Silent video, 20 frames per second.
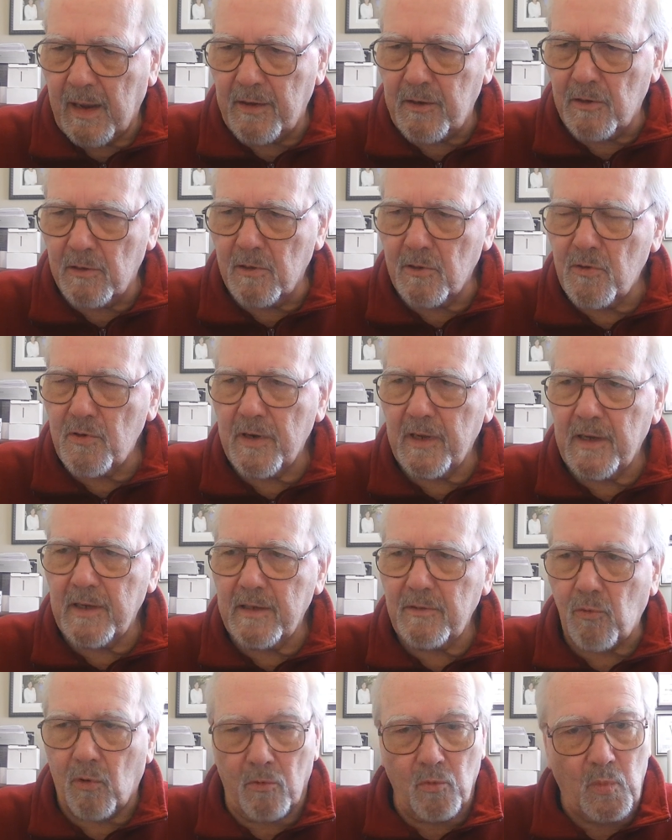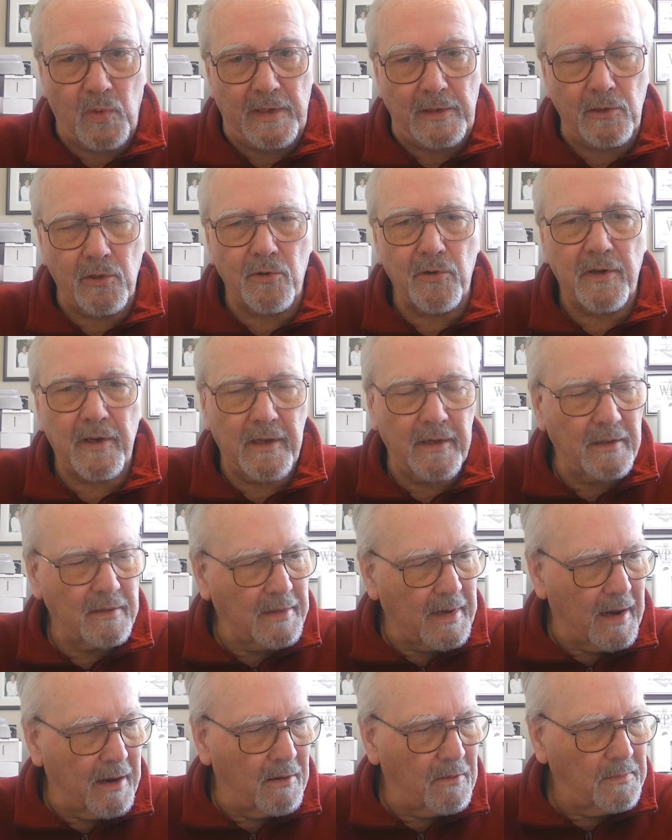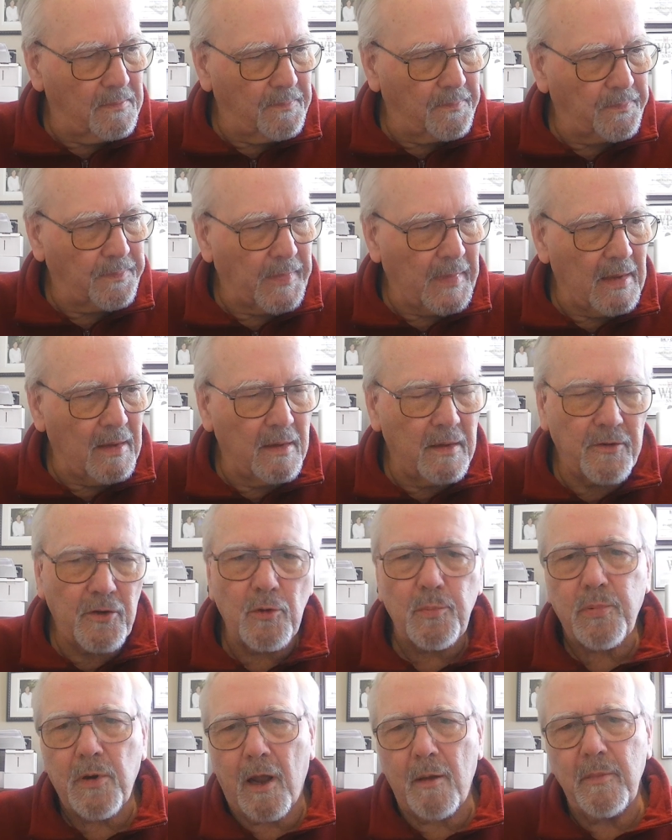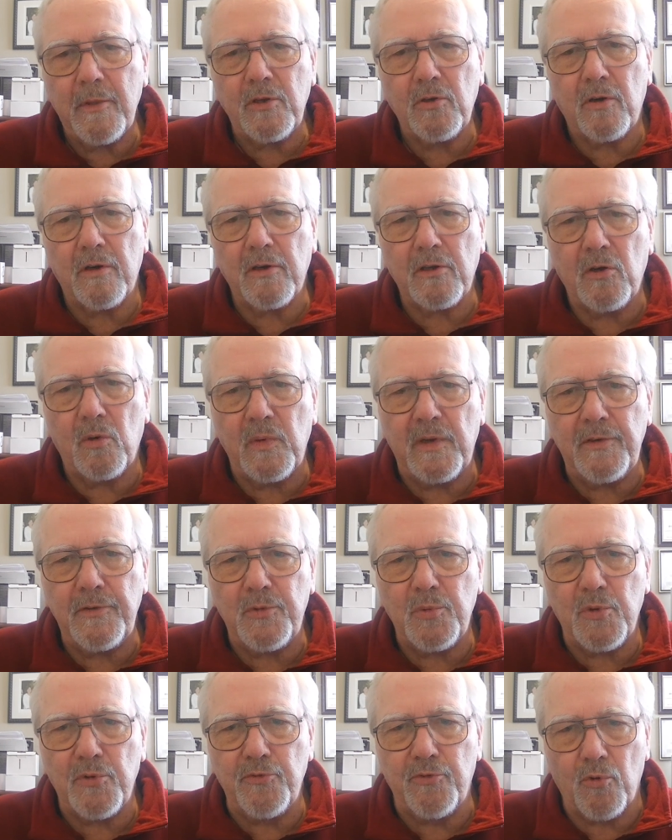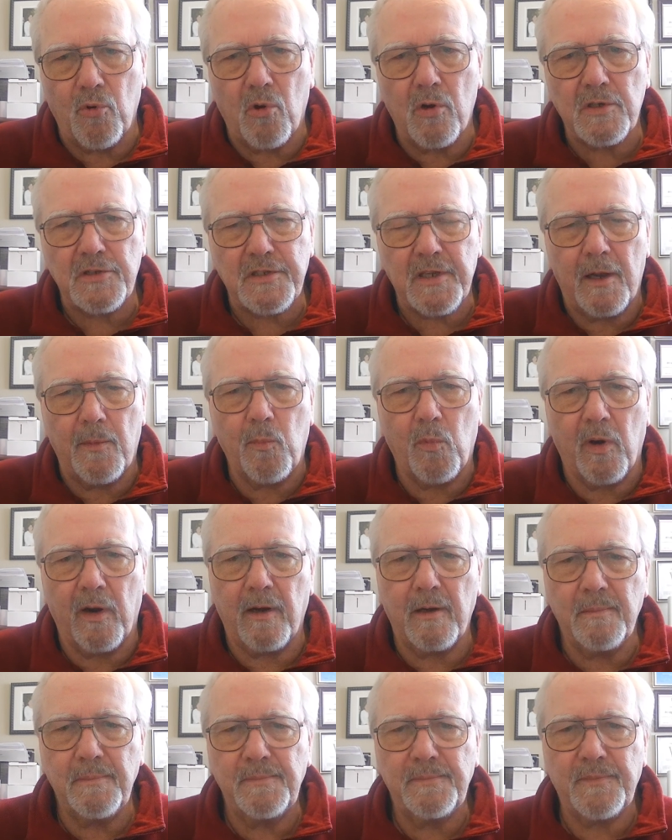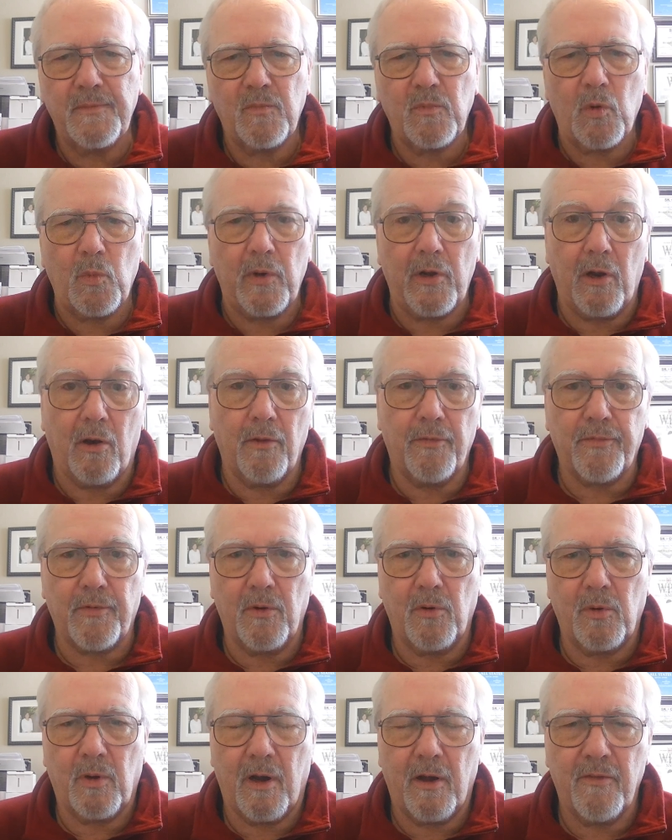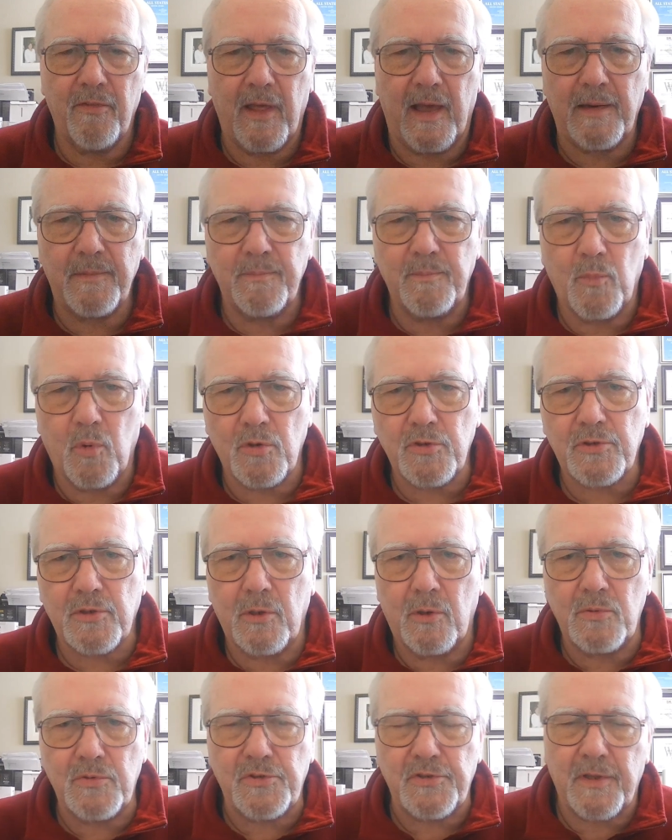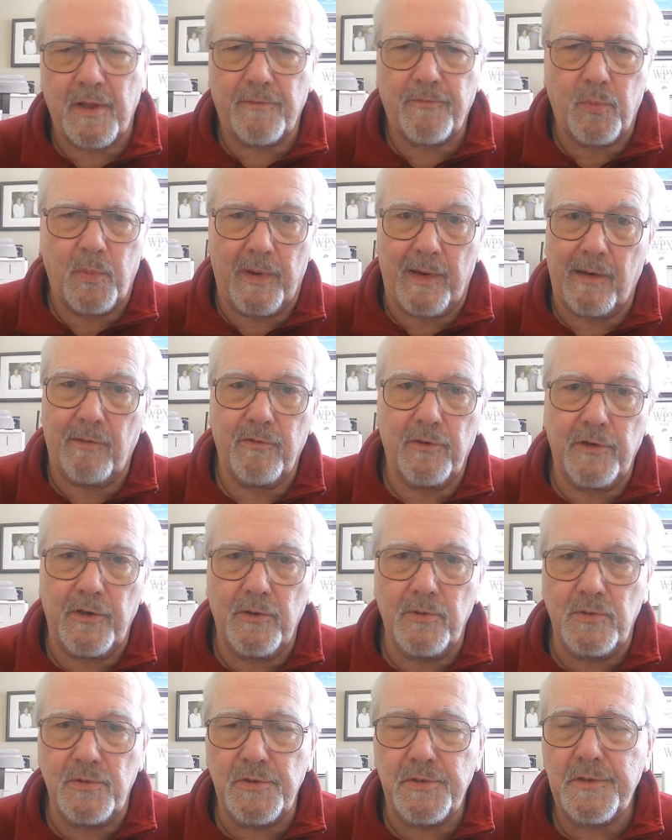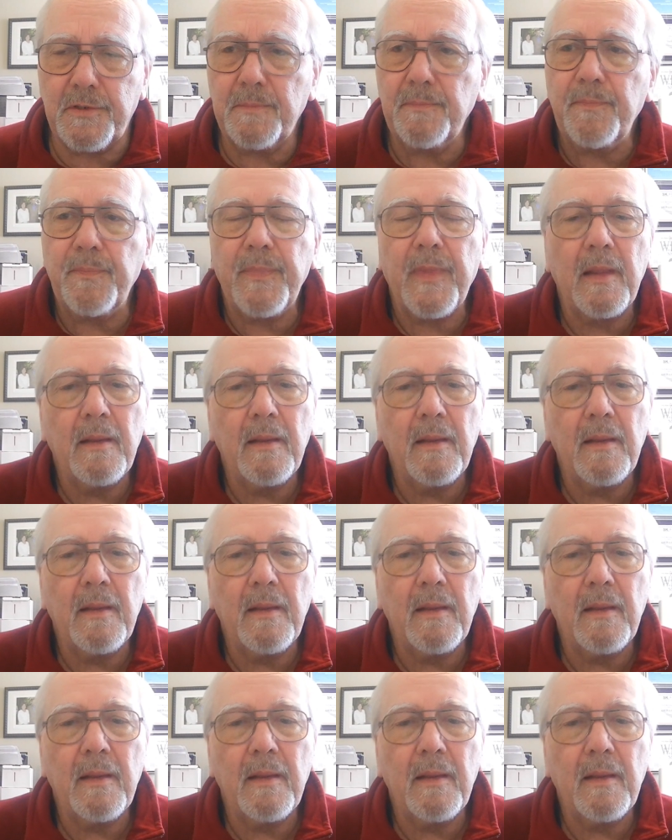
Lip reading: and you're learning it or relearning it now, you're probably going to go into a drawer somewhere where we all throw all that Morse code stuff we never used